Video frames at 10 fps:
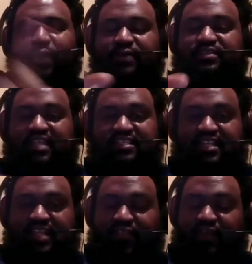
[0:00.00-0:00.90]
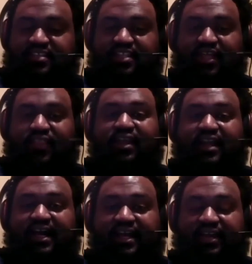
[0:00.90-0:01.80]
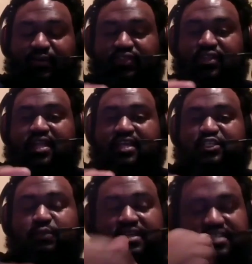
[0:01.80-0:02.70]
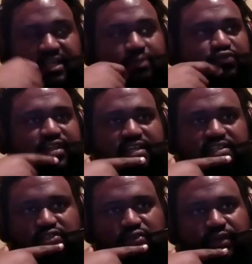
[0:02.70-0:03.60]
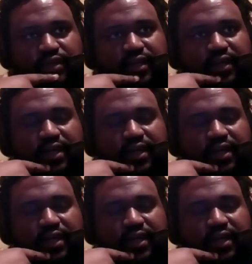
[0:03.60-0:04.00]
It's another guy within that space, and I was reading his story.